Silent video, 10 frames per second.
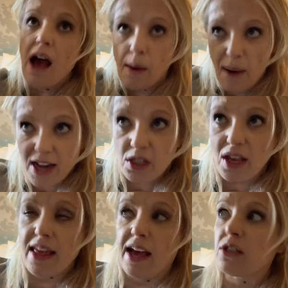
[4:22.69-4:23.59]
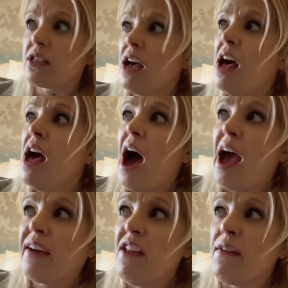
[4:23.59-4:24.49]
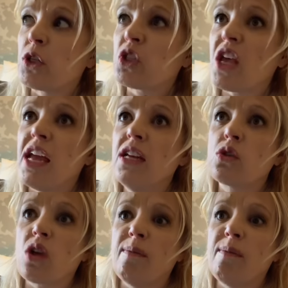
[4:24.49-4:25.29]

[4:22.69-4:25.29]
I want to say this. I have never seen so